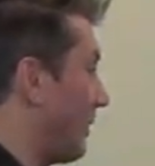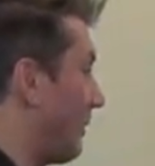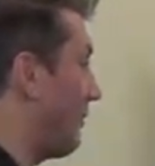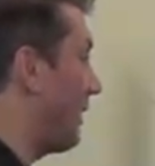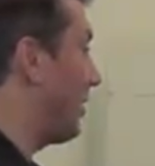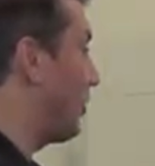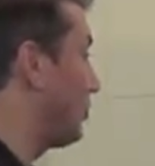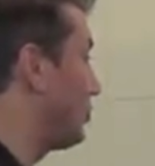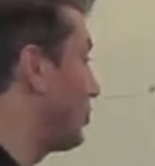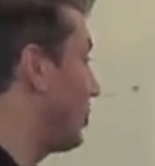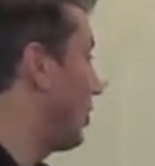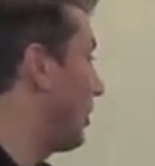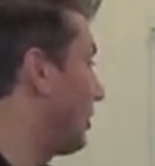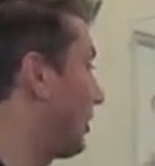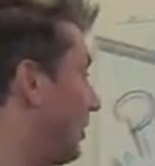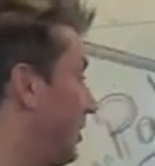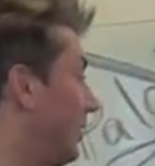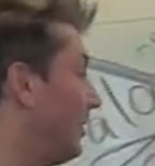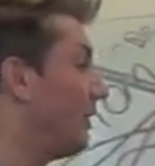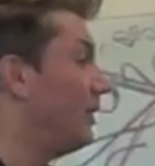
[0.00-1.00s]
want to make her
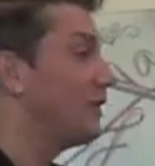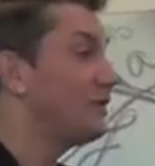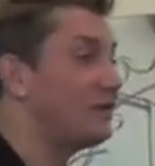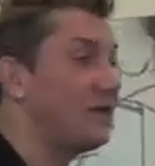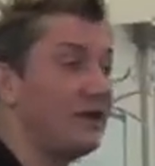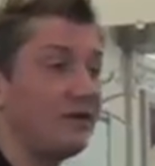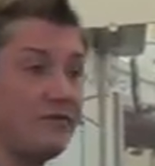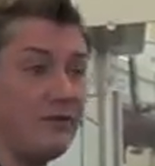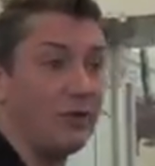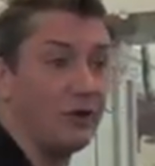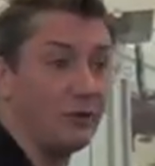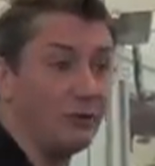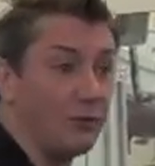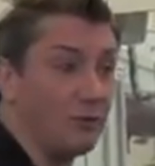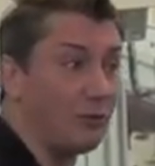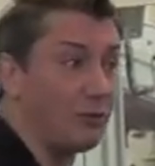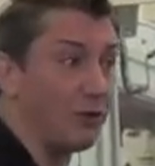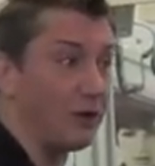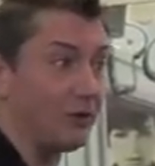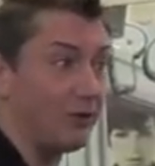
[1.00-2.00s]
darker, 10 volume
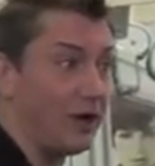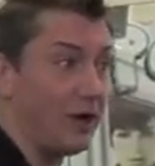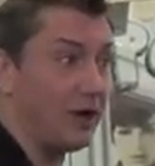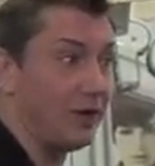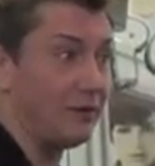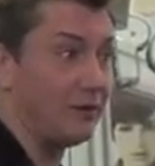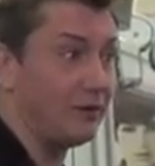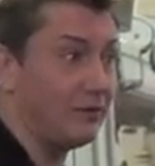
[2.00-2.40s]
will work, right?